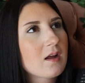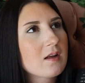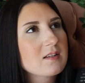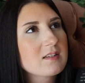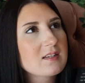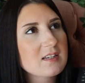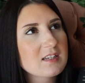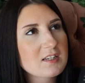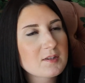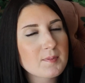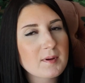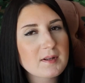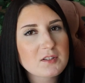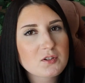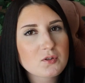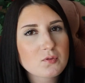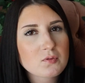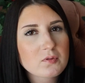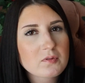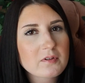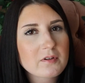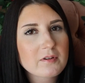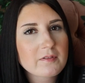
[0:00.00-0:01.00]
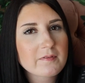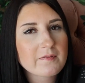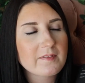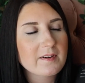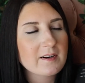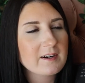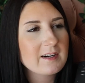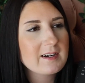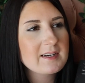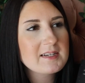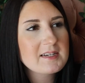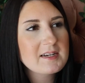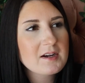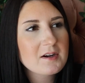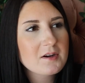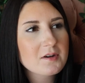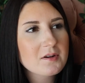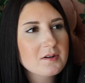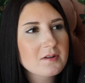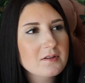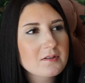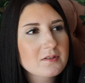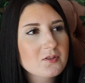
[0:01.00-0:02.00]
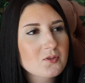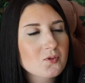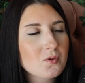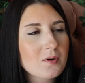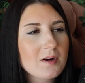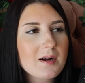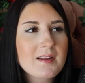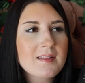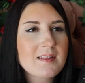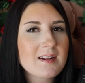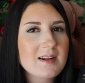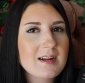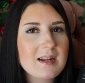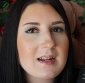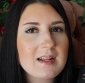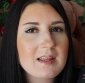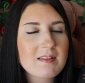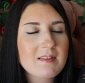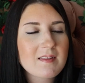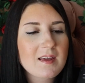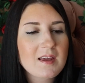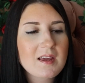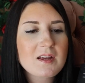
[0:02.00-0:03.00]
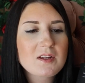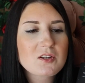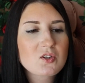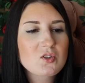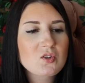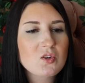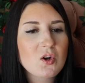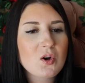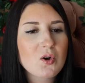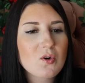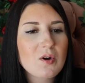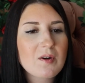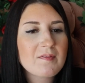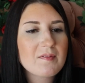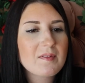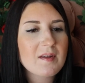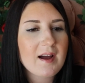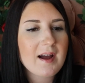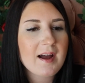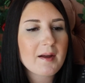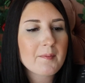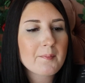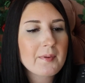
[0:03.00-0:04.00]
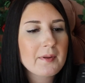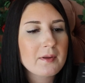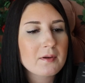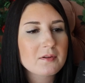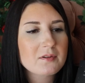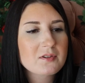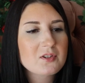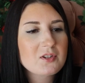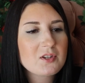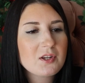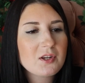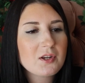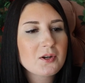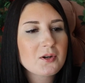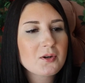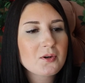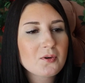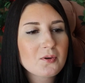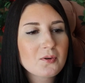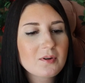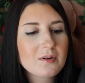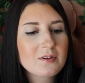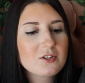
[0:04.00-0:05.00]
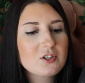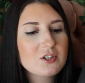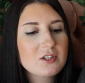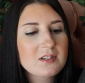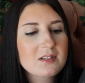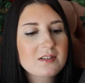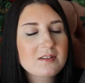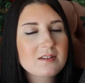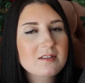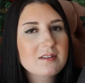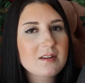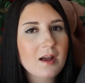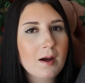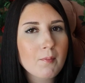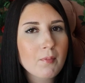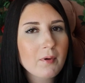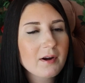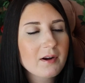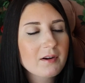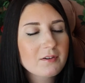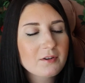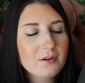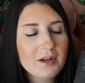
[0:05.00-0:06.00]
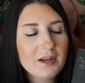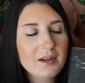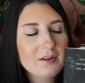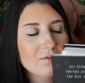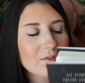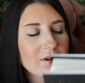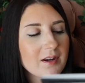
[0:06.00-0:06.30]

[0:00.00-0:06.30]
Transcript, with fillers: suspenseful fairy tale story than anything. So if that appeals to you, just stop what you're doing and